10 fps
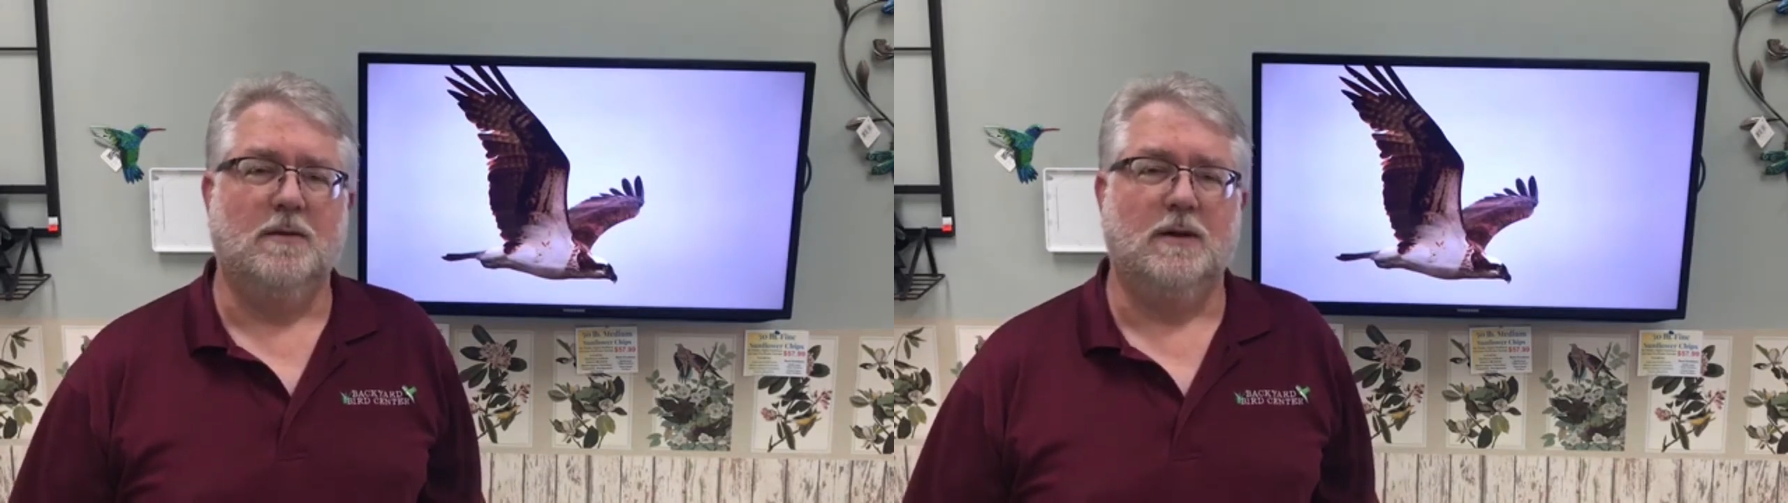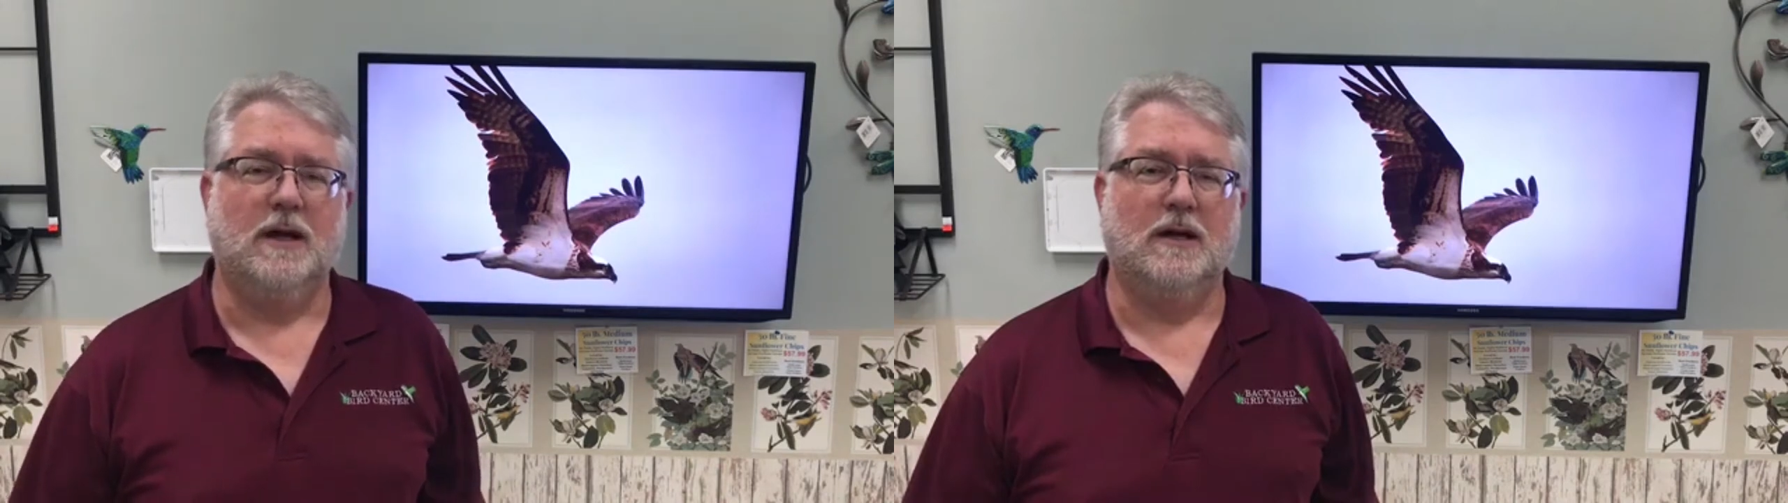
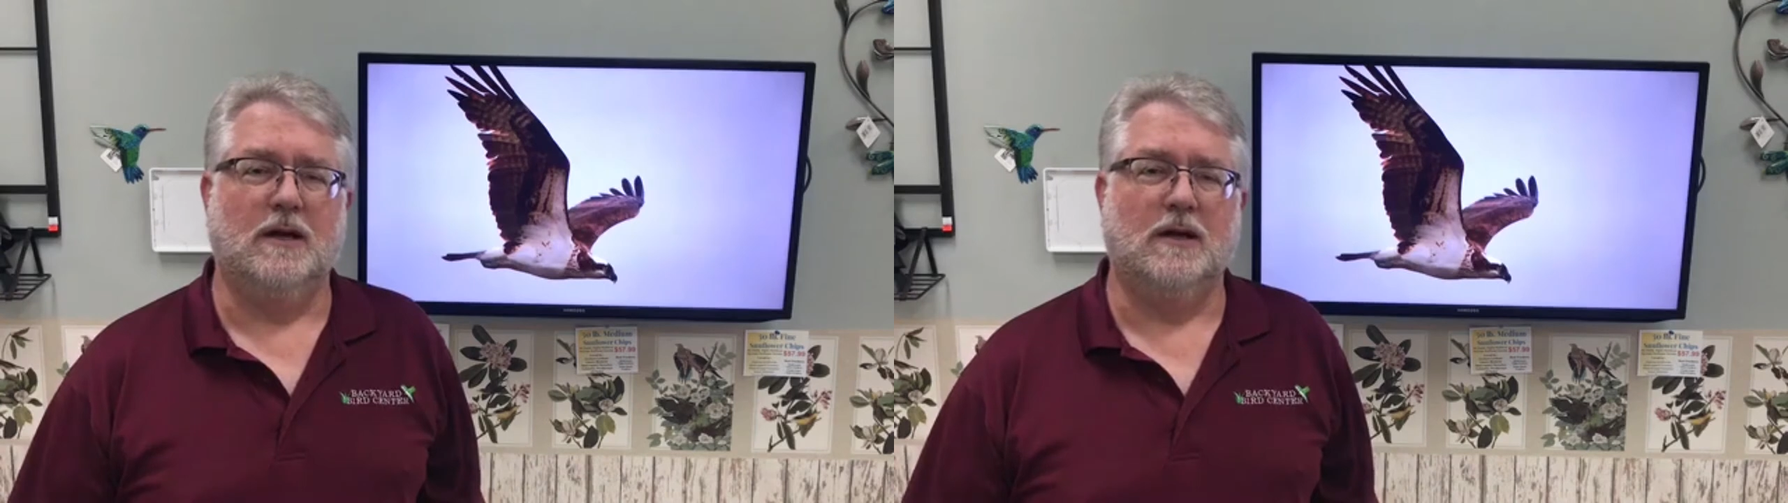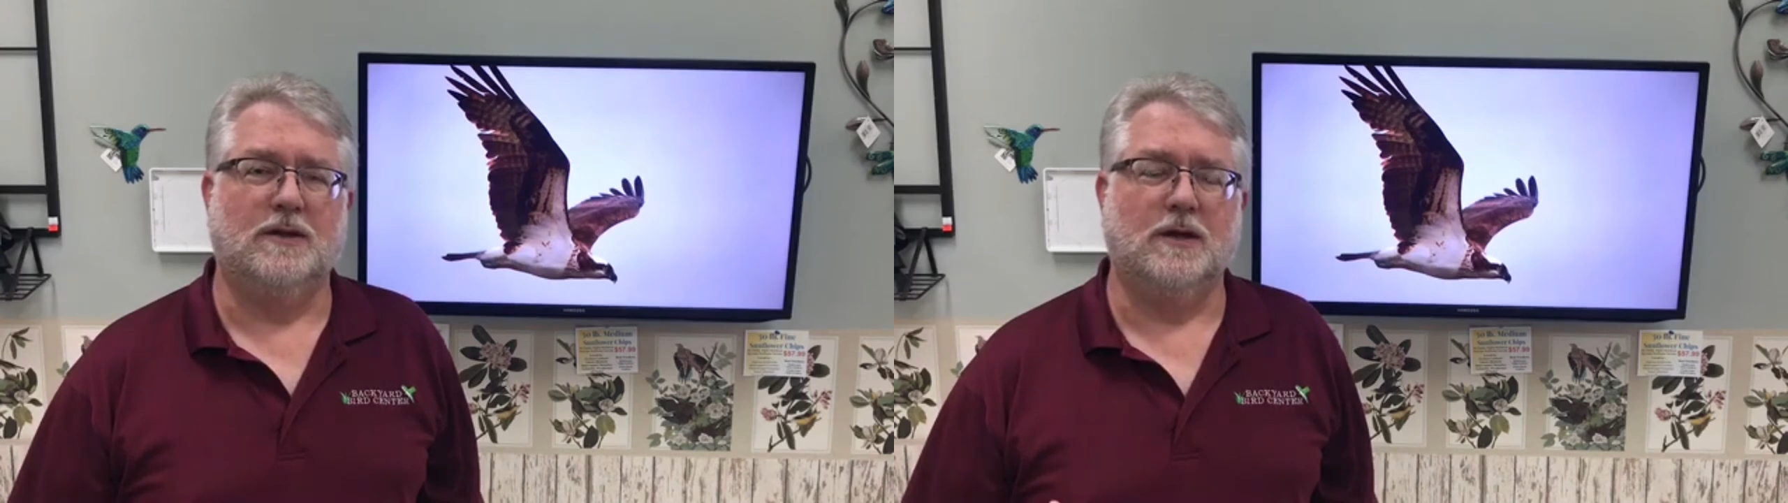but
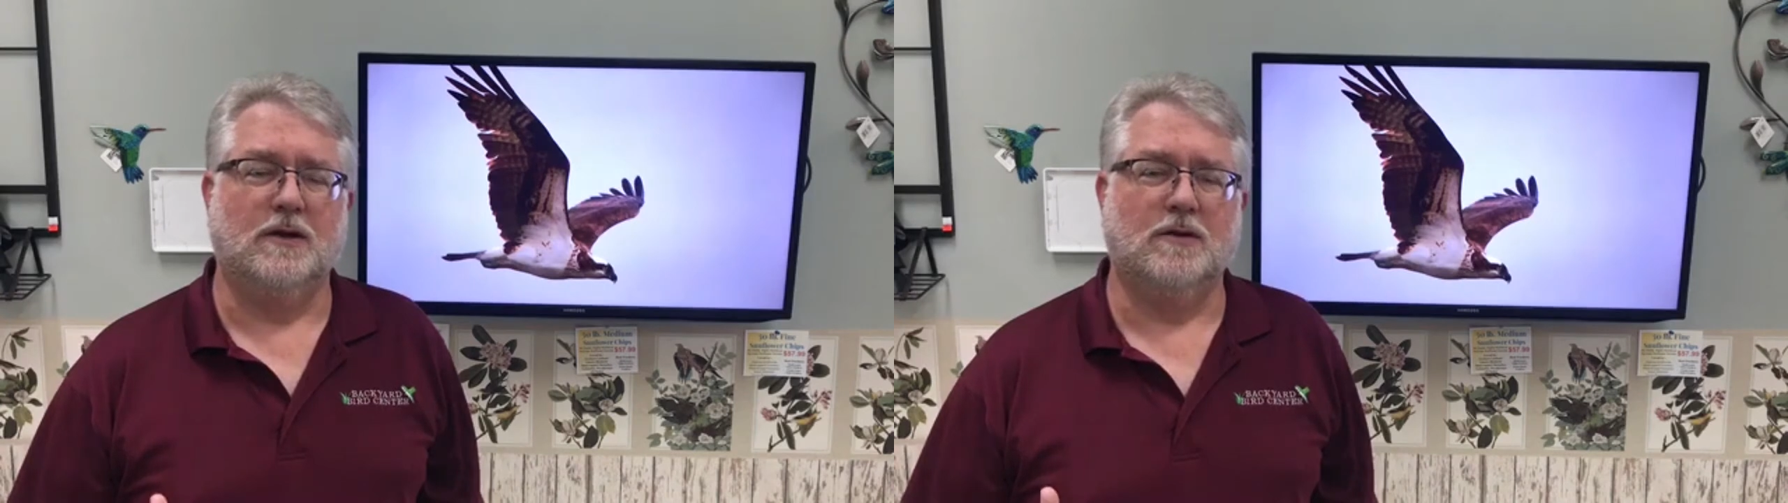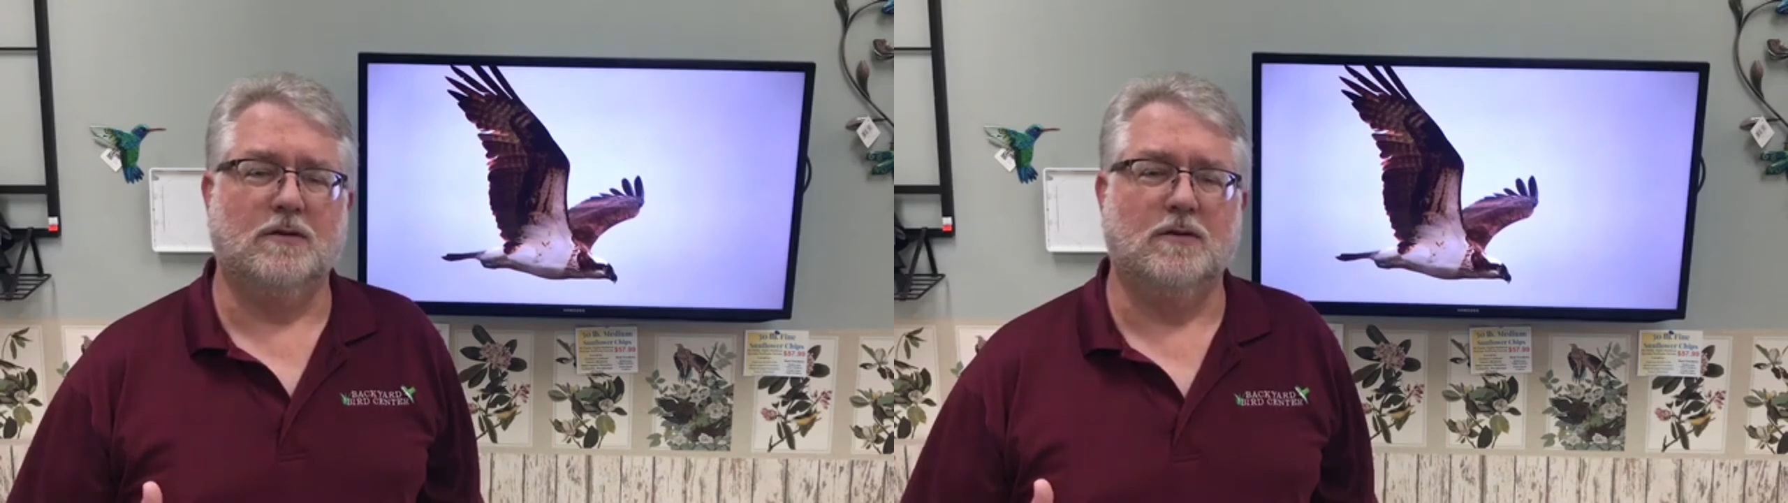
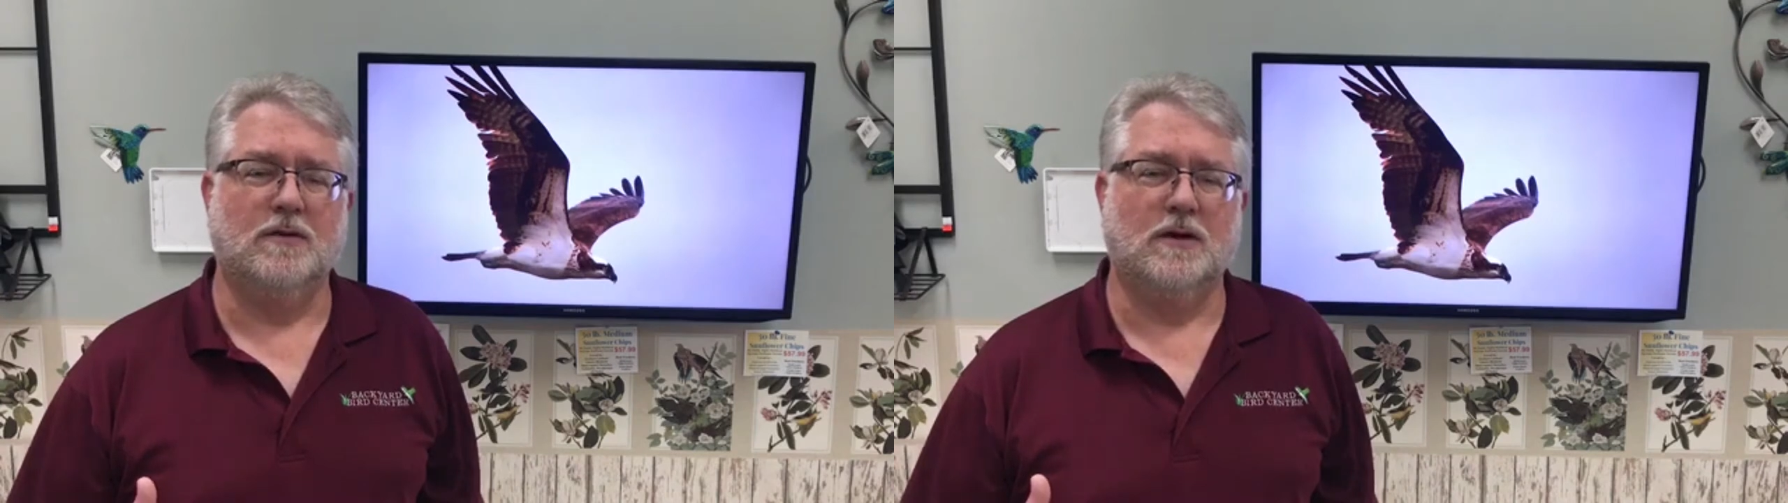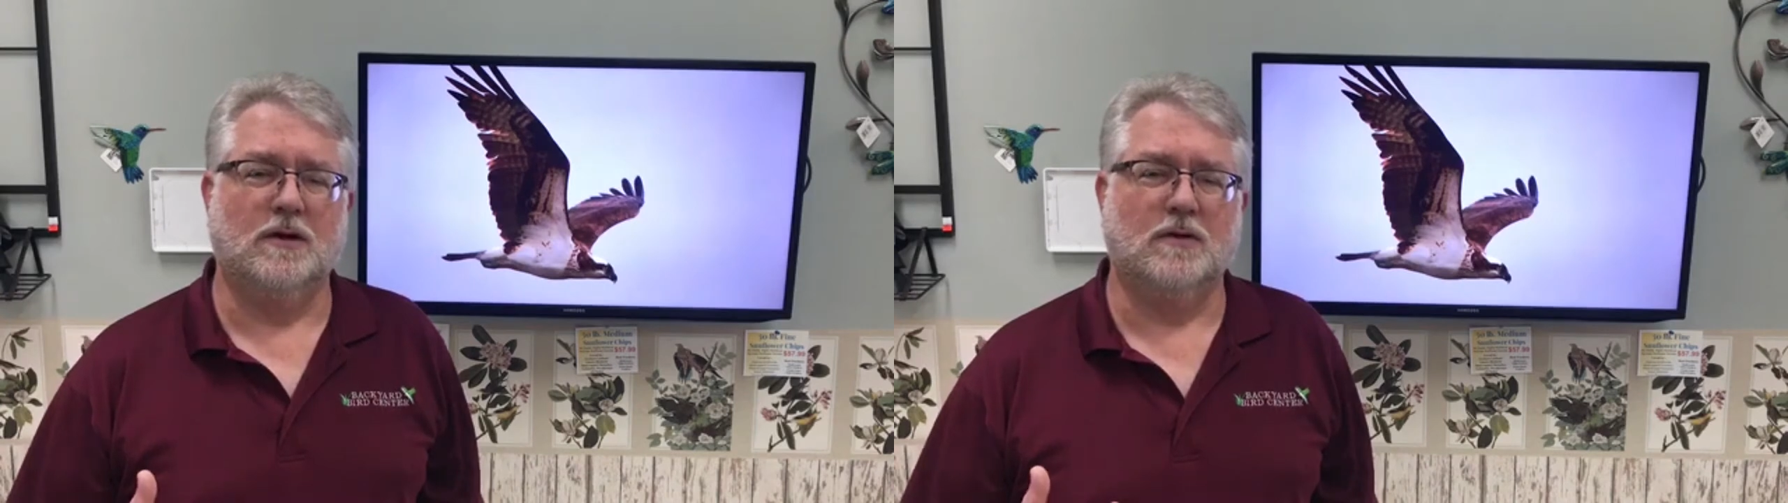
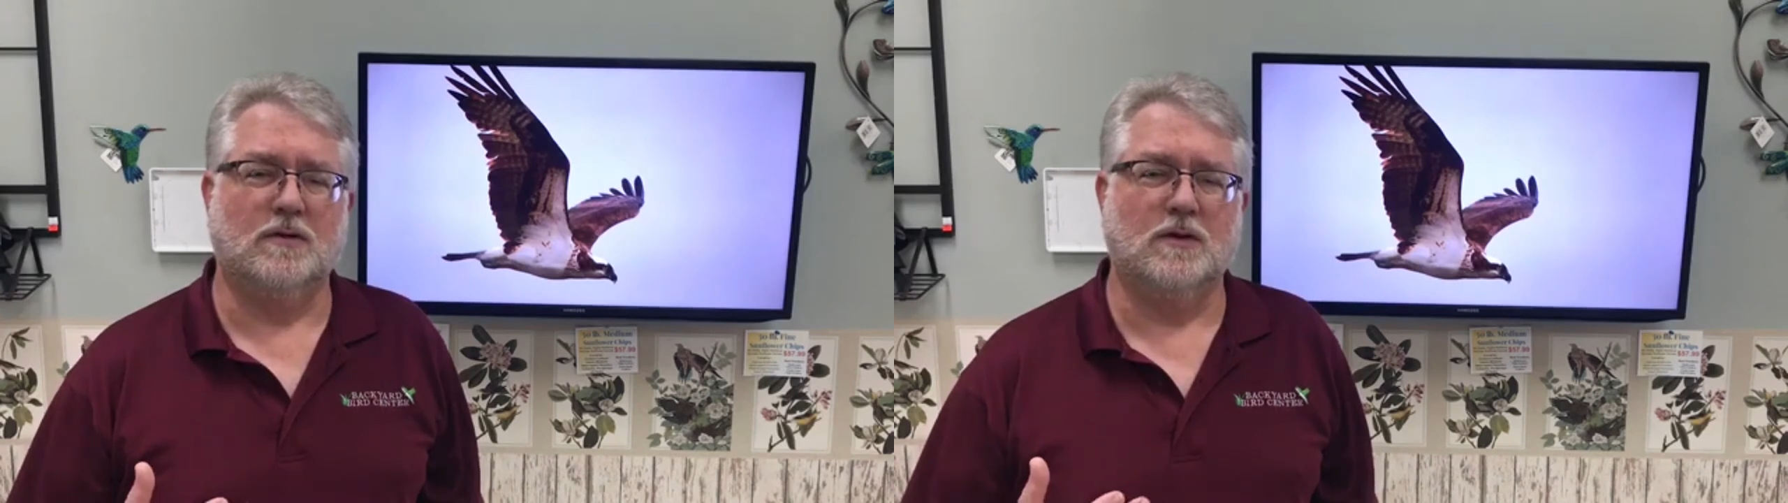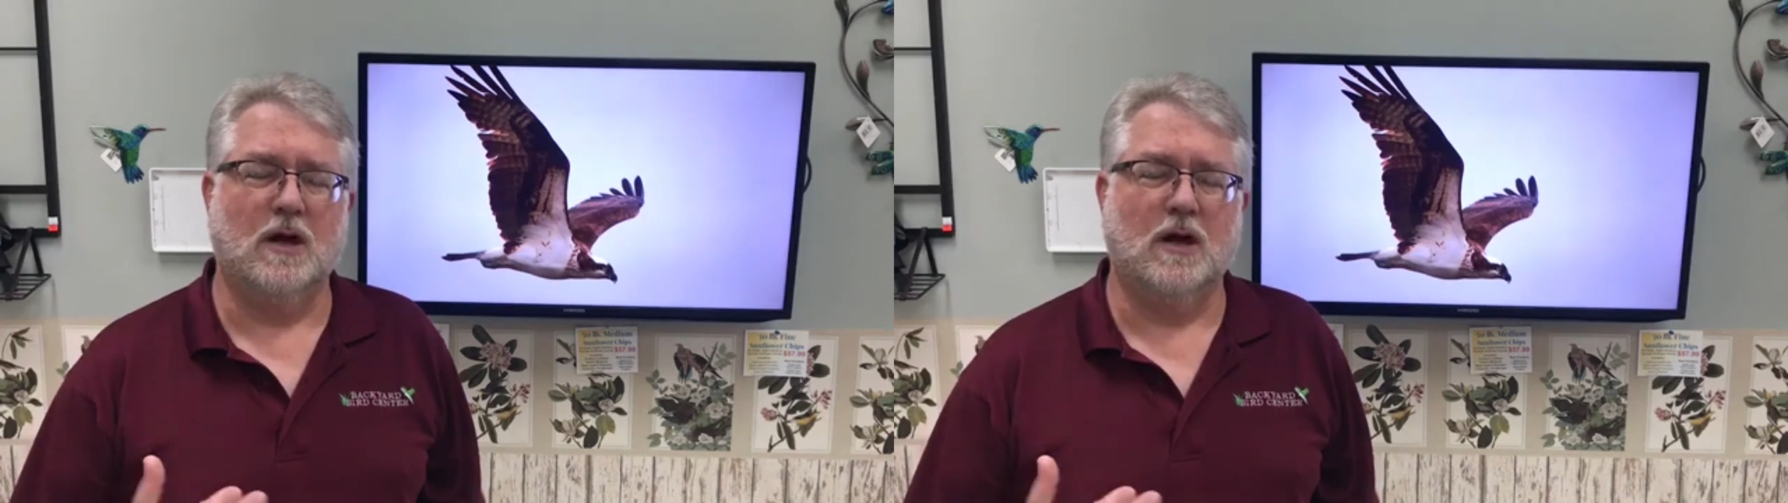their